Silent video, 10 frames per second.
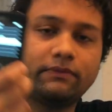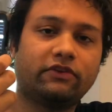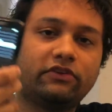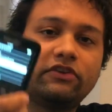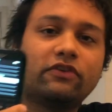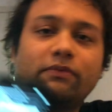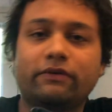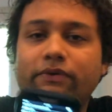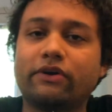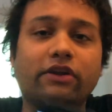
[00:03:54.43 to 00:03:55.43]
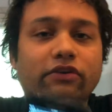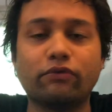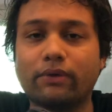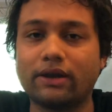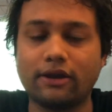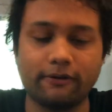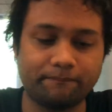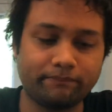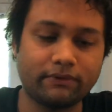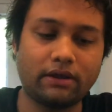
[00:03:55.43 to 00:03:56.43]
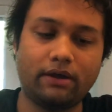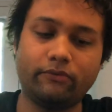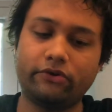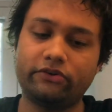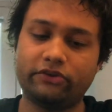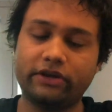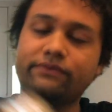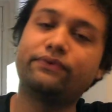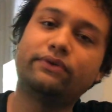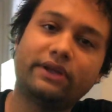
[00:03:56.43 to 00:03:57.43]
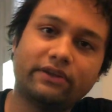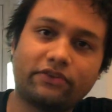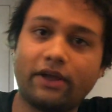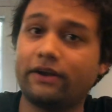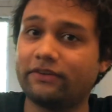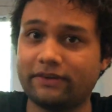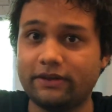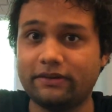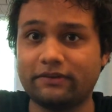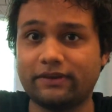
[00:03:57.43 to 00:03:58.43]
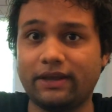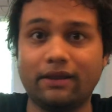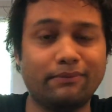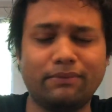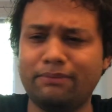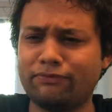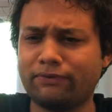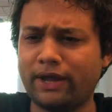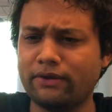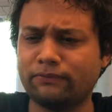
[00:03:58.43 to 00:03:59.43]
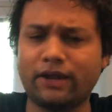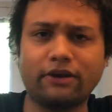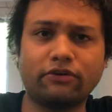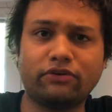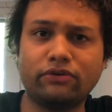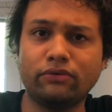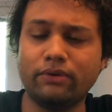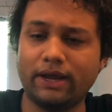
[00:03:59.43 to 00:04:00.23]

so this is what we're gonna do right now. I'm gonna take a few days, understand this thing, maybe fly a flight or two